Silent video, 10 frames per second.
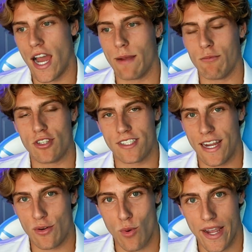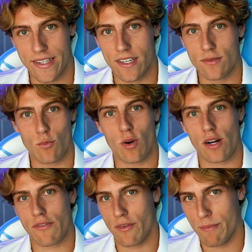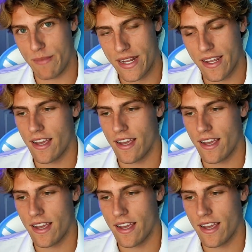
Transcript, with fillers: I'm just saying why it doesn't work for me.